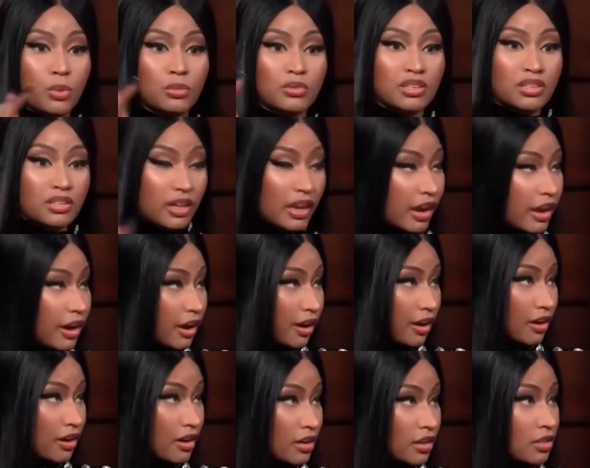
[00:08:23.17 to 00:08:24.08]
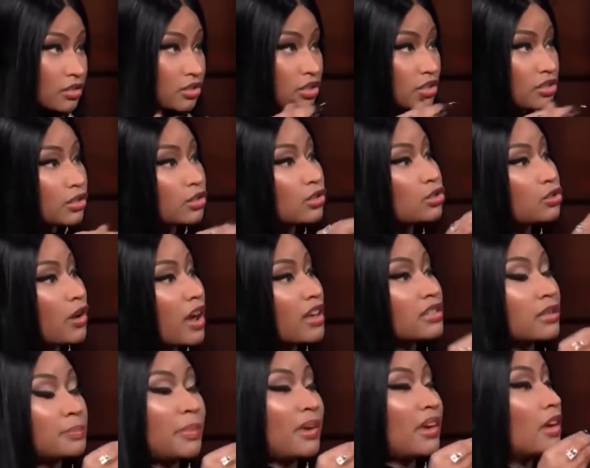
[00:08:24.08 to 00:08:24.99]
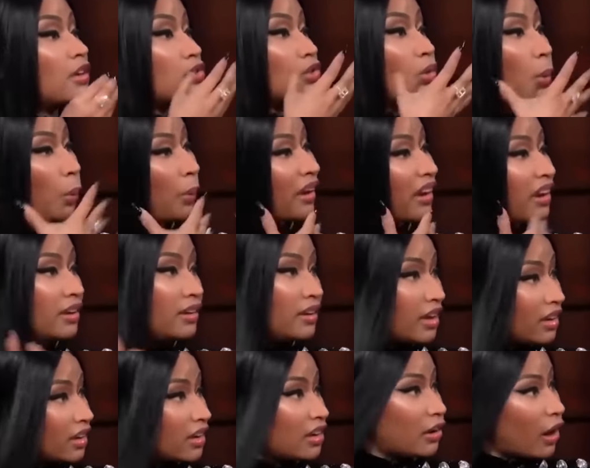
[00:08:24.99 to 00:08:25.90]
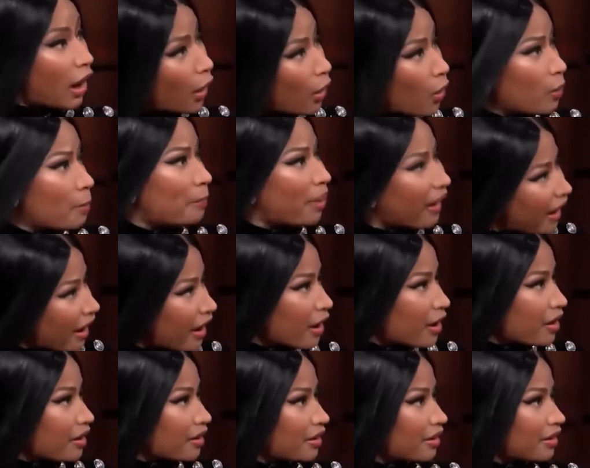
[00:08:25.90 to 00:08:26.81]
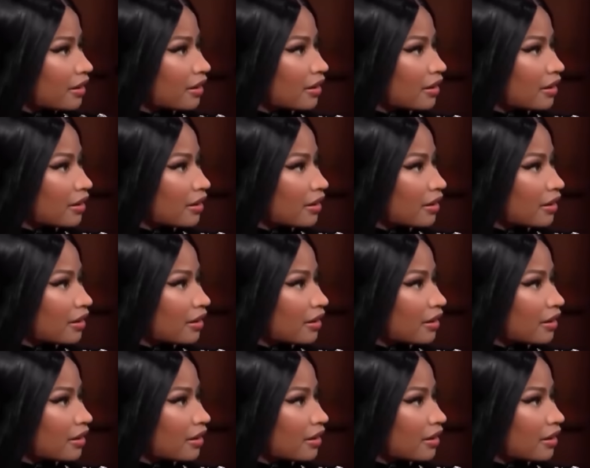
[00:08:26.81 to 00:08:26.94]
don't stare. Just address me as Queen Nicki Colbert.